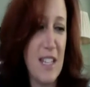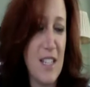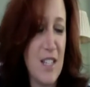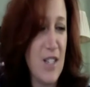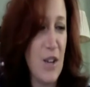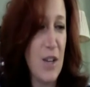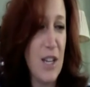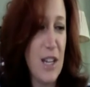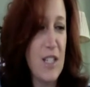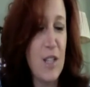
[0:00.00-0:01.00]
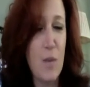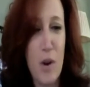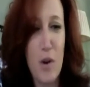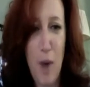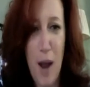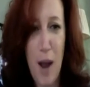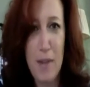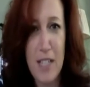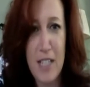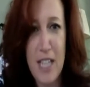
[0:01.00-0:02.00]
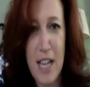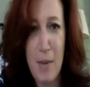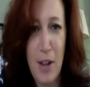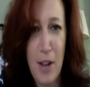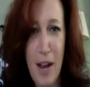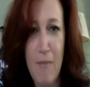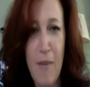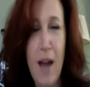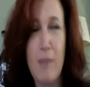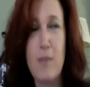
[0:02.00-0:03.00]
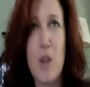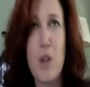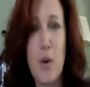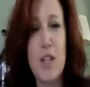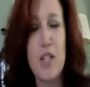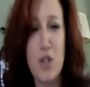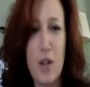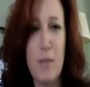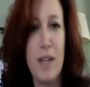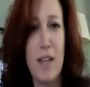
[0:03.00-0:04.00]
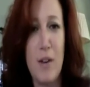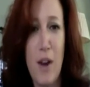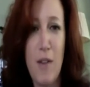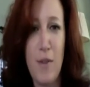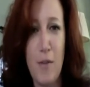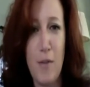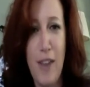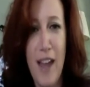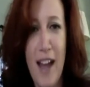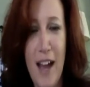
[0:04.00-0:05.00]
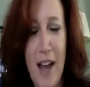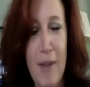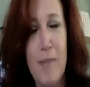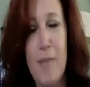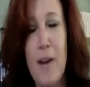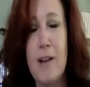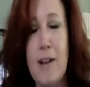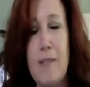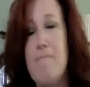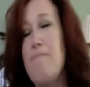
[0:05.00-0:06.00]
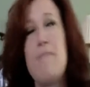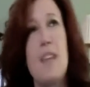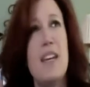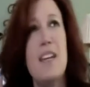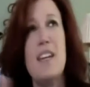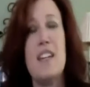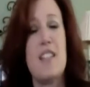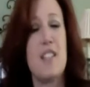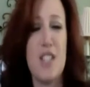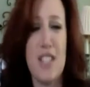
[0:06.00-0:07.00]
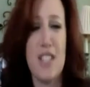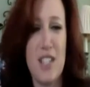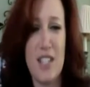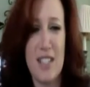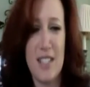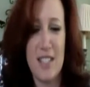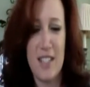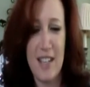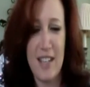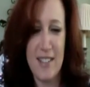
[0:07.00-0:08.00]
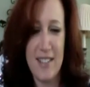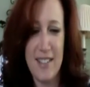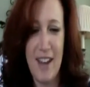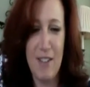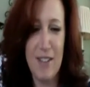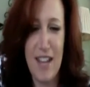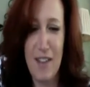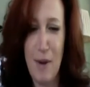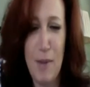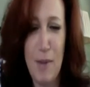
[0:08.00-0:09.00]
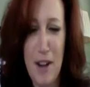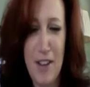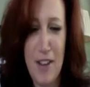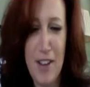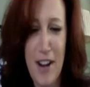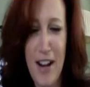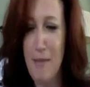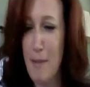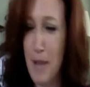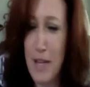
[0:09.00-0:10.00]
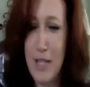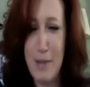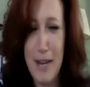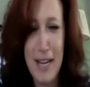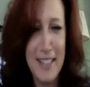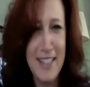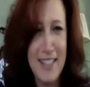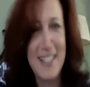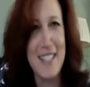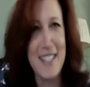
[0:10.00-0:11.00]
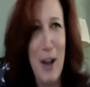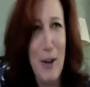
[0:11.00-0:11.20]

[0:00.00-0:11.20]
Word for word: so he's the one who brought me to the table, and I'm I'm so extremely grateful for that. I'm um, just just uh, I was on the webinar the other night. I'm like, pinch me! This is